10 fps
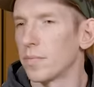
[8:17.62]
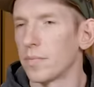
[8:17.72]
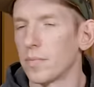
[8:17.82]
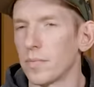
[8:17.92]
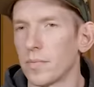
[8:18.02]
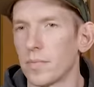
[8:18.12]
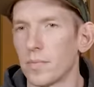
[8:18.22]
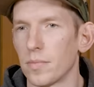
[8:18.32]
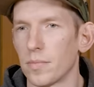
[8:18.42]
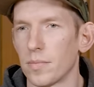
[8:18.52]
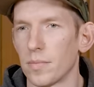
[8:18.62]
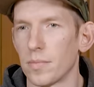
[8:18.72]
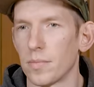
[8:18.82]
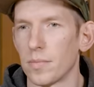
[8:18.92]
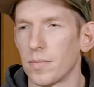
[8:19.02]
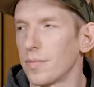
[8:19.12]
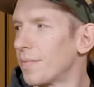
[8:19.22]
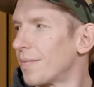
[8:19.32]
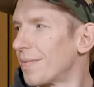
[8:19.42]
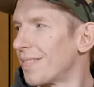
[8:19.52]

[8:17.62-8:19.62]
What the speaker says: (silent)